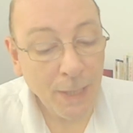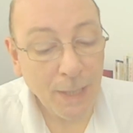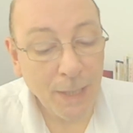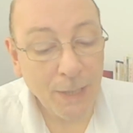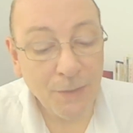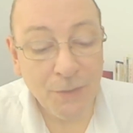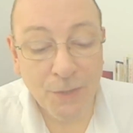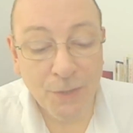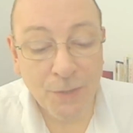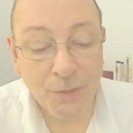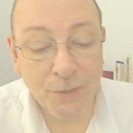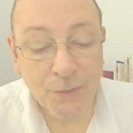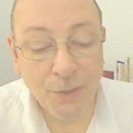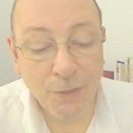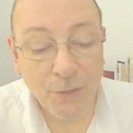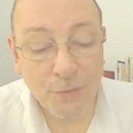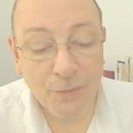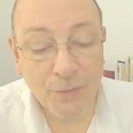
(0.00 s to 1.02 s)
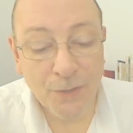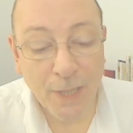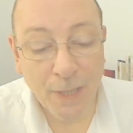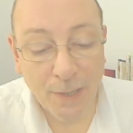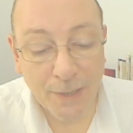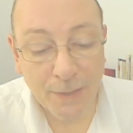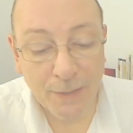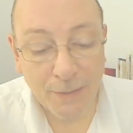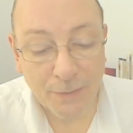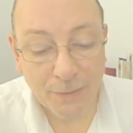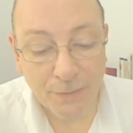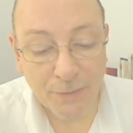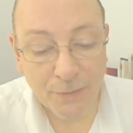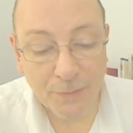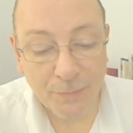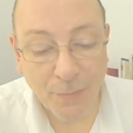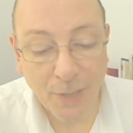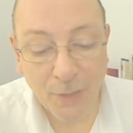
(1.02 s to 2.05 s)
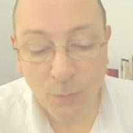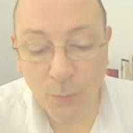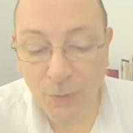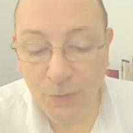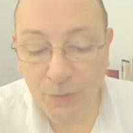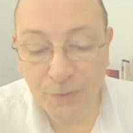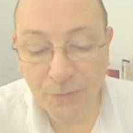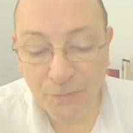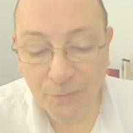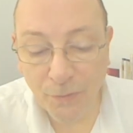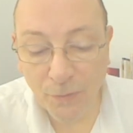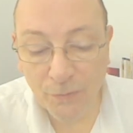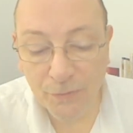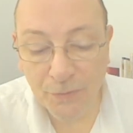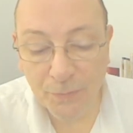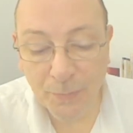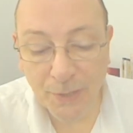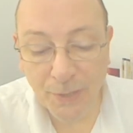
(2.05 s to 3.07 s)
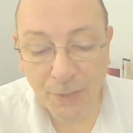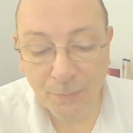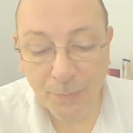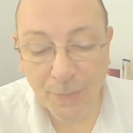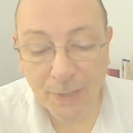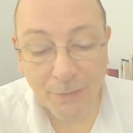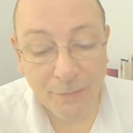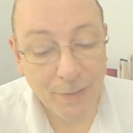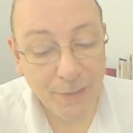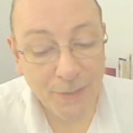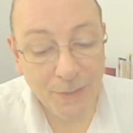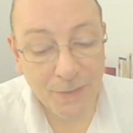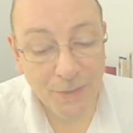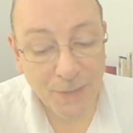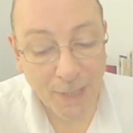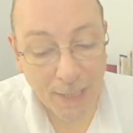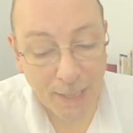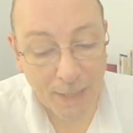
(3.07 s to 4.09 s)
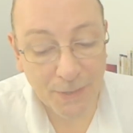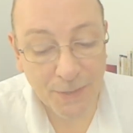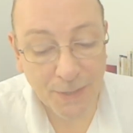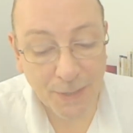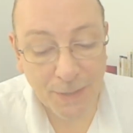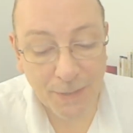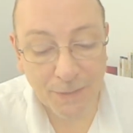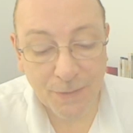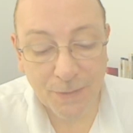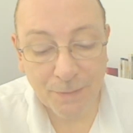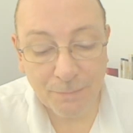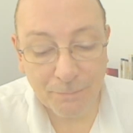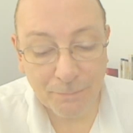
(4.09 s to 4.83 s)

and turn to God's guidance, my worst faults become my greatest assets.